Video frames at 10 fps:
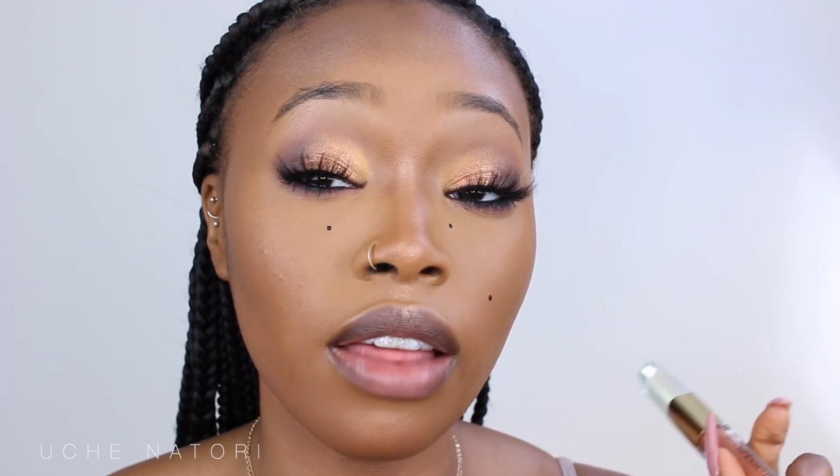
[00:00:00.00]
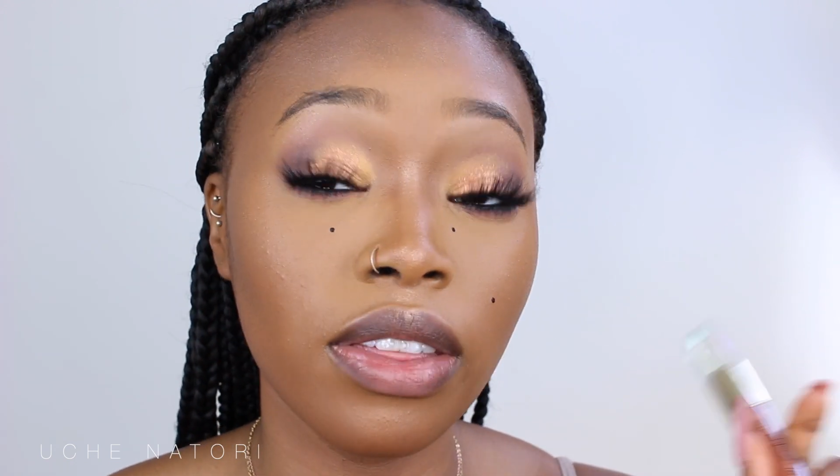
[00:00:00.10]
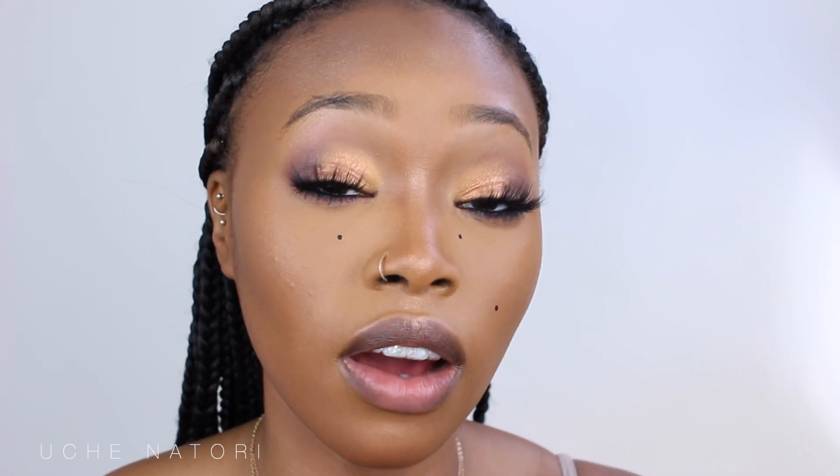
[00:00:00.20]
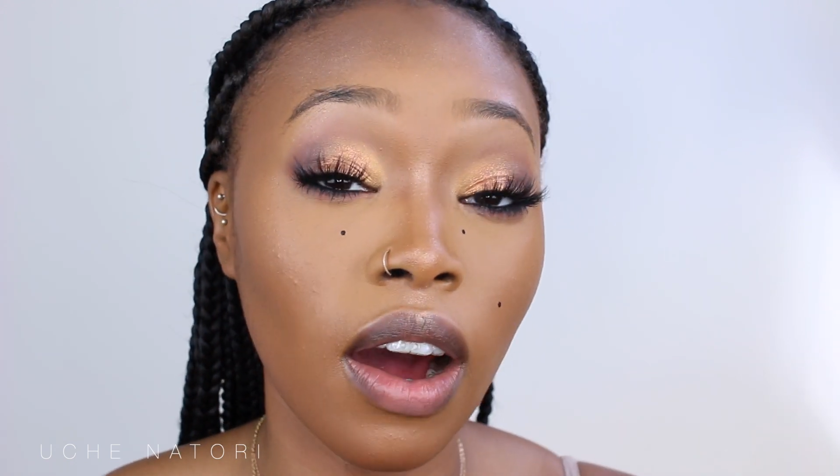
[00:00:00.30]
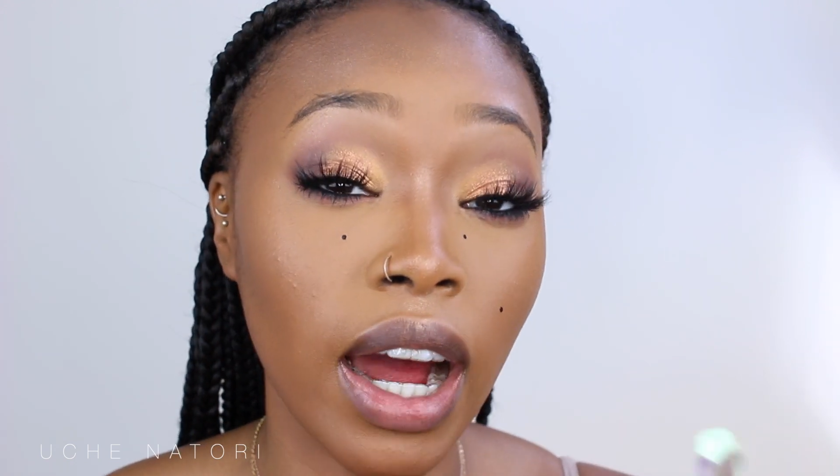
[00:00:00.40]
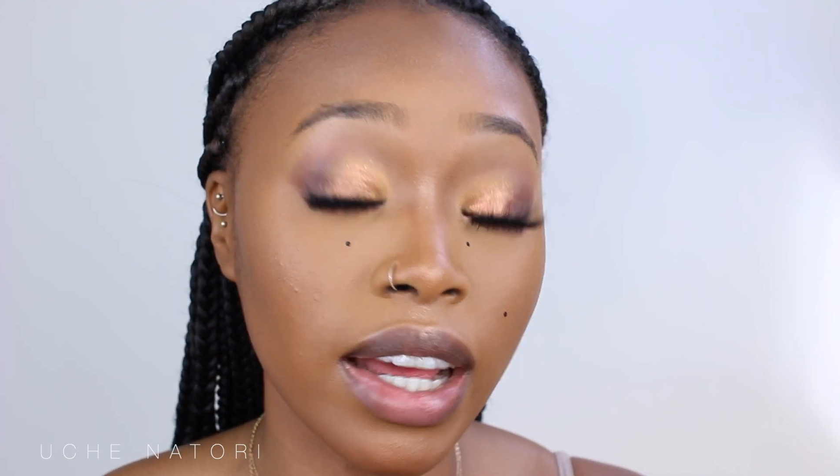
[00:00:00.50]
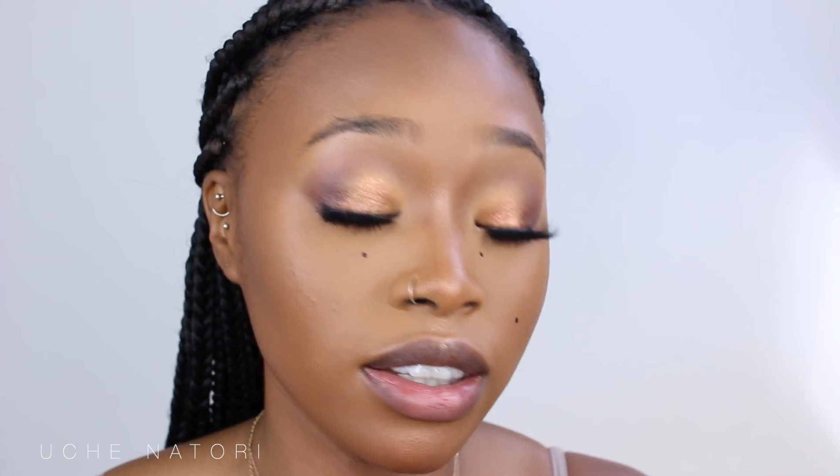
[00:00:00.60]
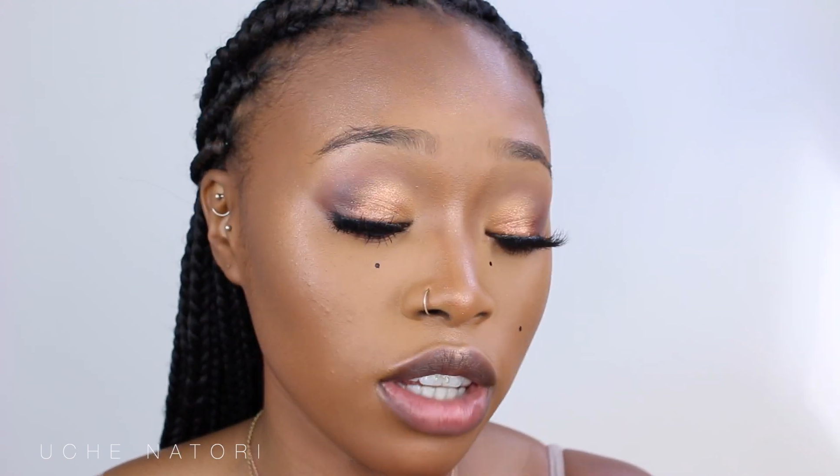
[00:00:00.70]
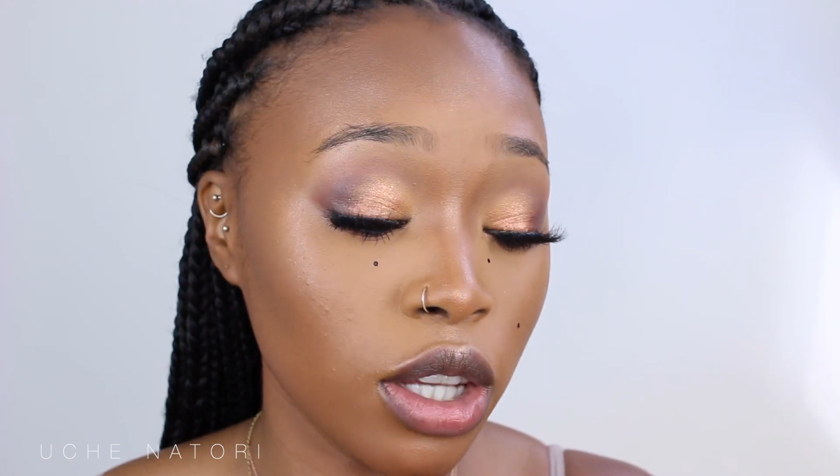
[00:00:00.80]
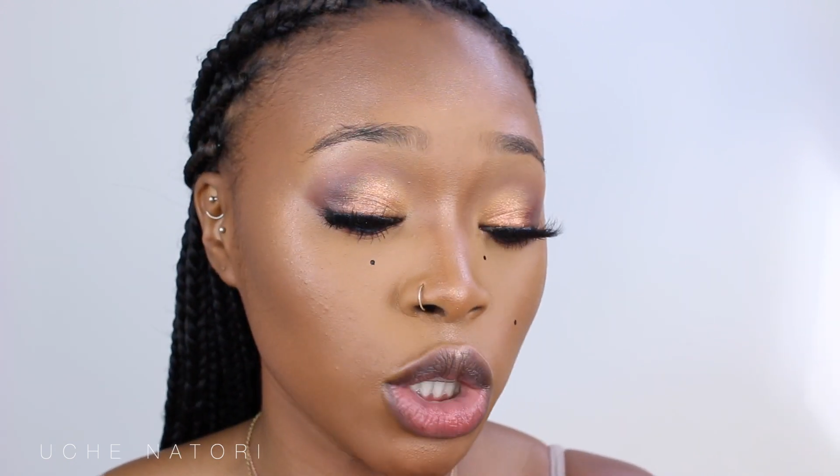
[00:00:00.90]
the
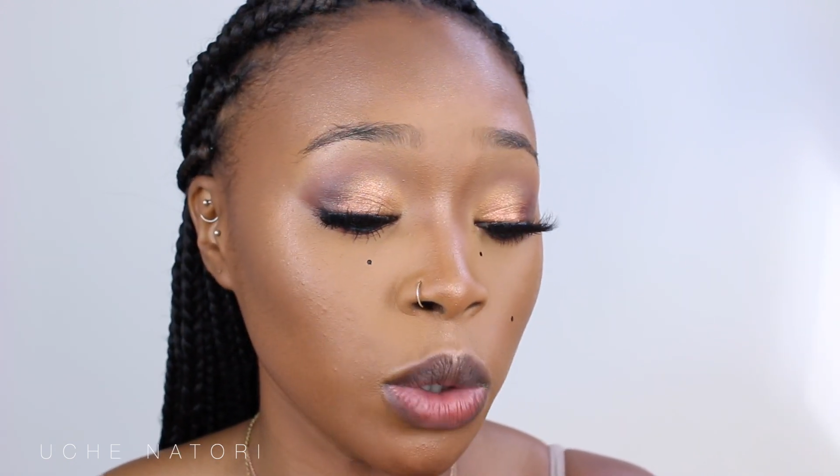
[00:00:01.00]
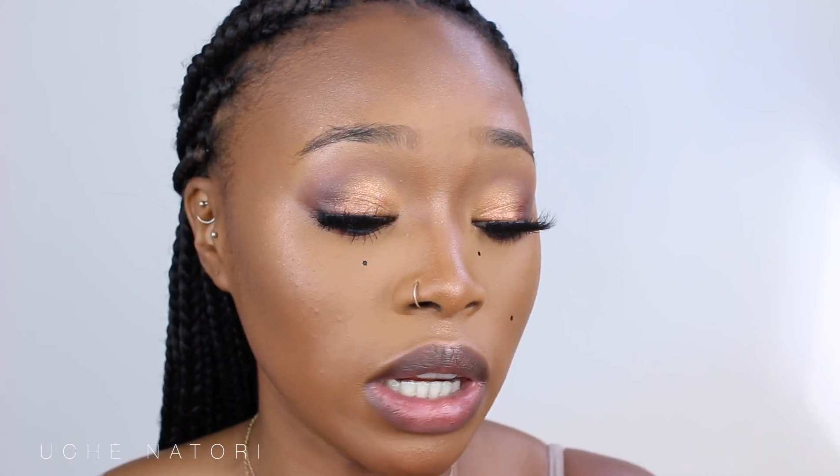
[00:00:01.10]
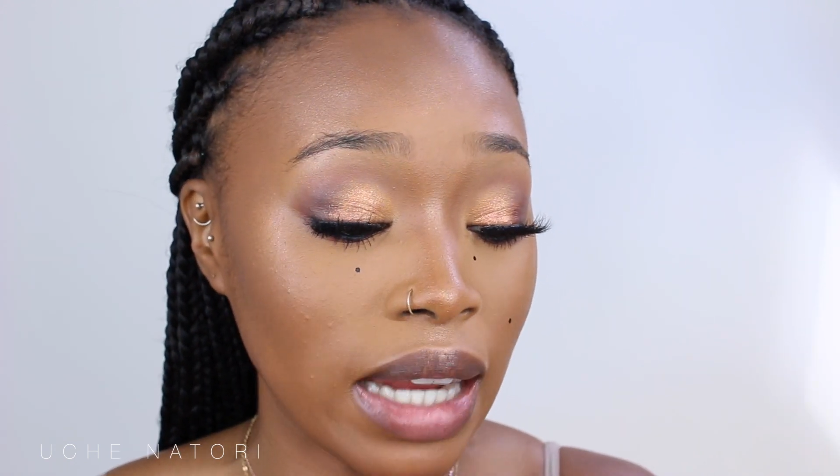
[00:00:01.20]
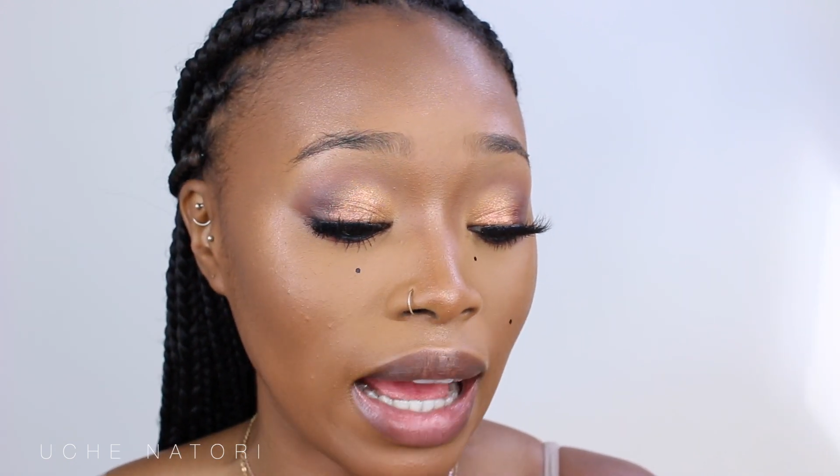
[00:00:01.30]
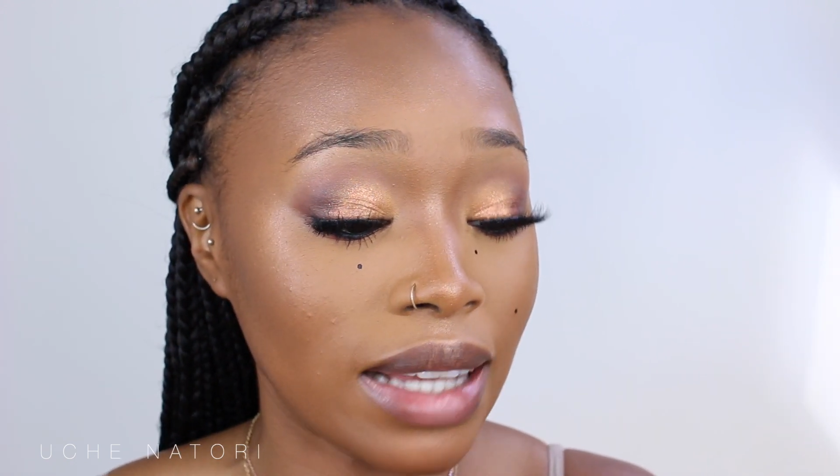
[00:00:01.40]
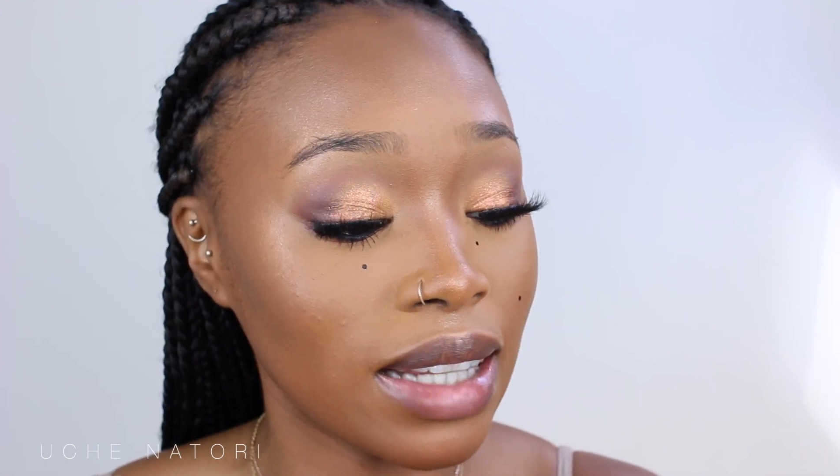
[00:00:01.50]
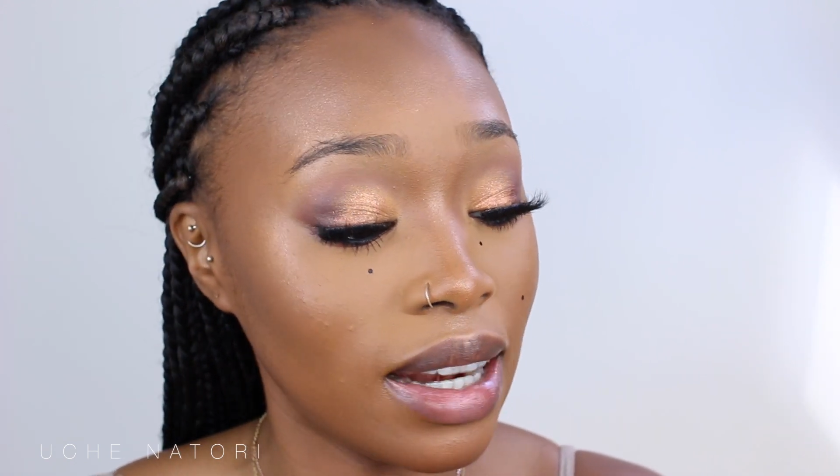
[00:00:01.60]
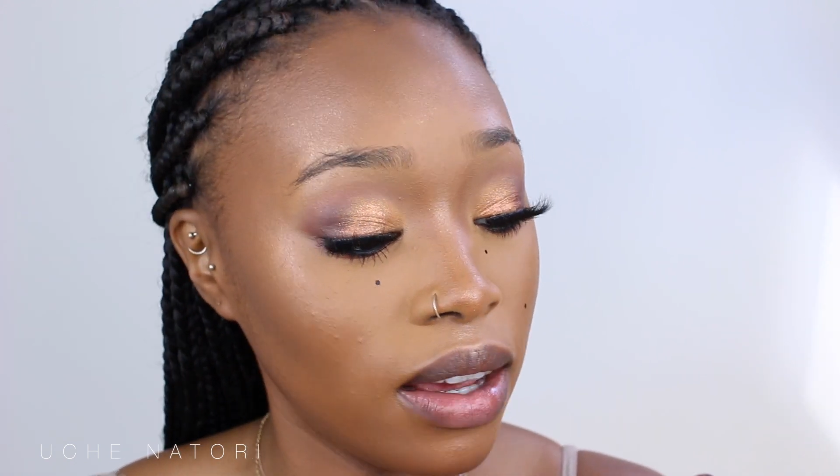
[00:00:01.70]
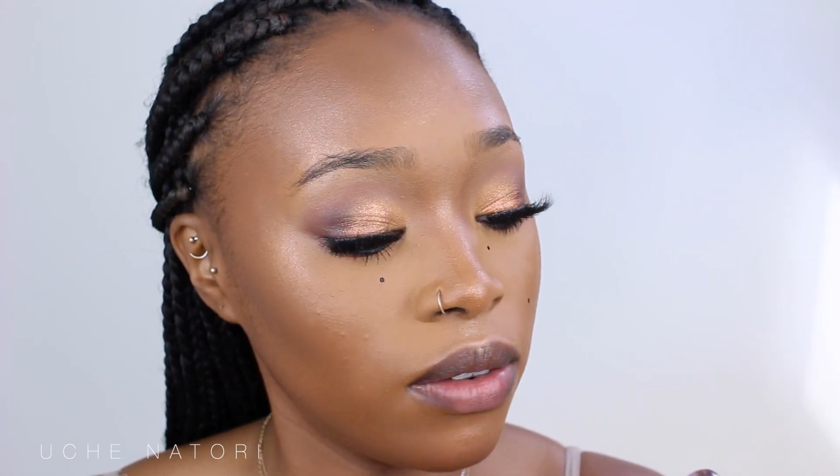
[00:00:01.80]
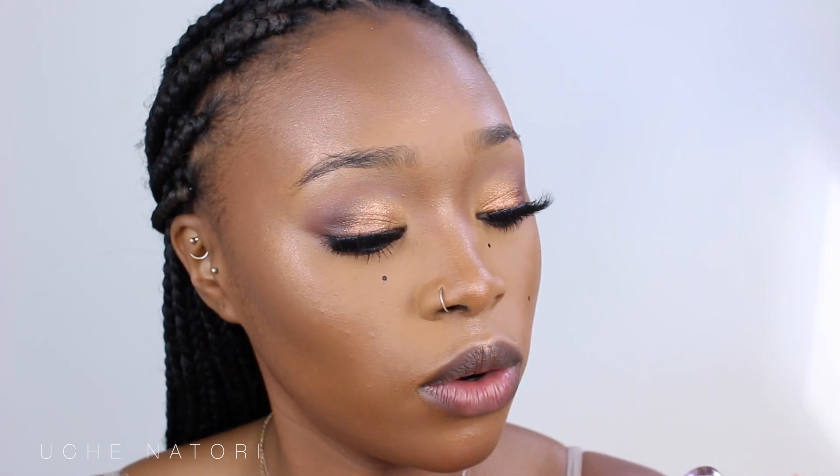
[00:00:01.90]
eyes to the next
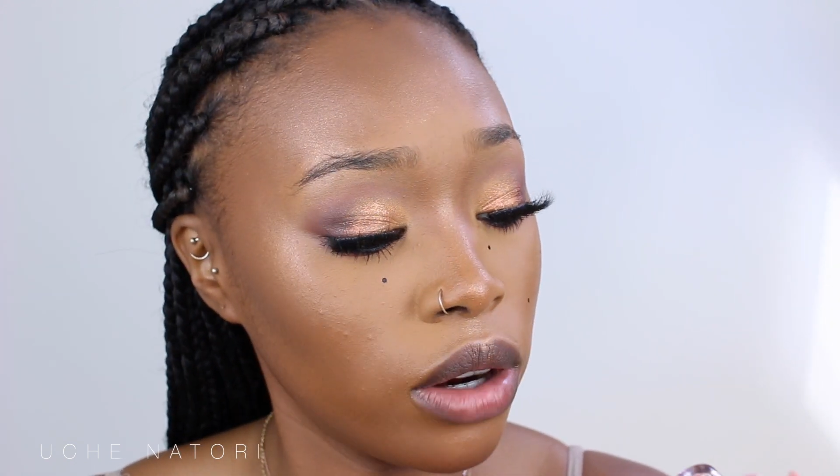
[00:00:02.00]
level.